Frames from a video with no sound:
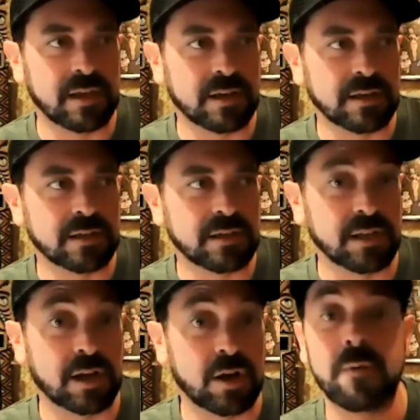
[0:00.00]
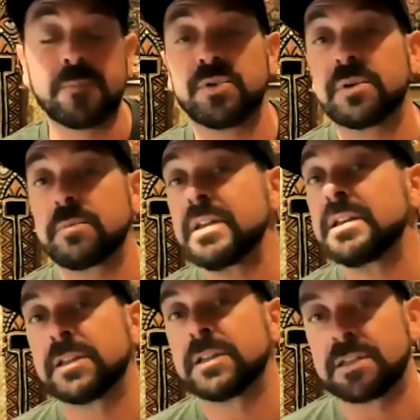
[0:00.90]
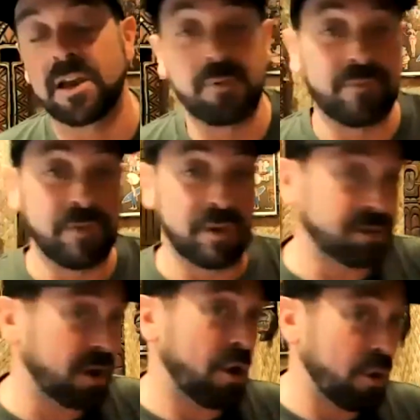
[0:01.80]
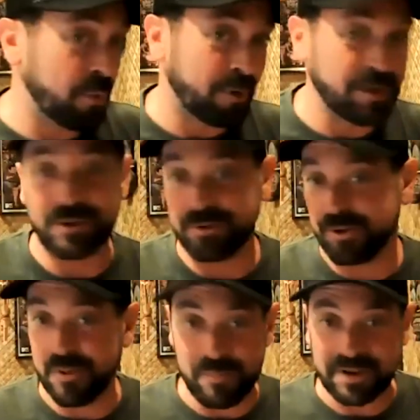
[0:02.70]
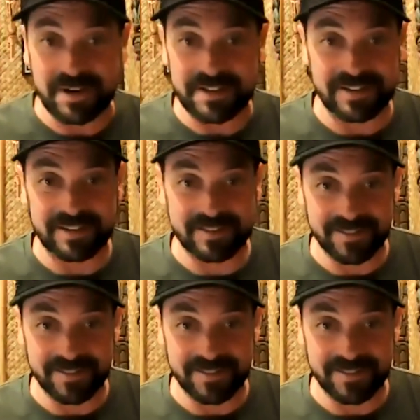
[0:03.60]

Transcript: and she's like, oh, I'm doing Minions now, but if you can draw Homer, you can draw a Minion. It's like